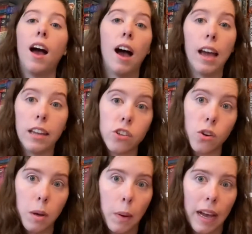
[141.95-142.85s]
I
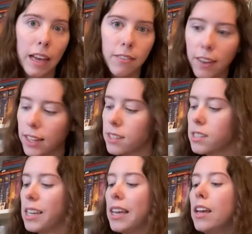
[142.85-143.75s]
enjoy YA
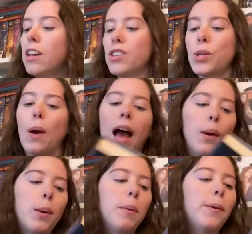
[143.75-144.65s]
fantasy, so I
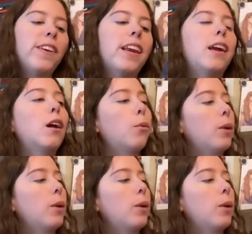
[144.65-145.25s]
will be reading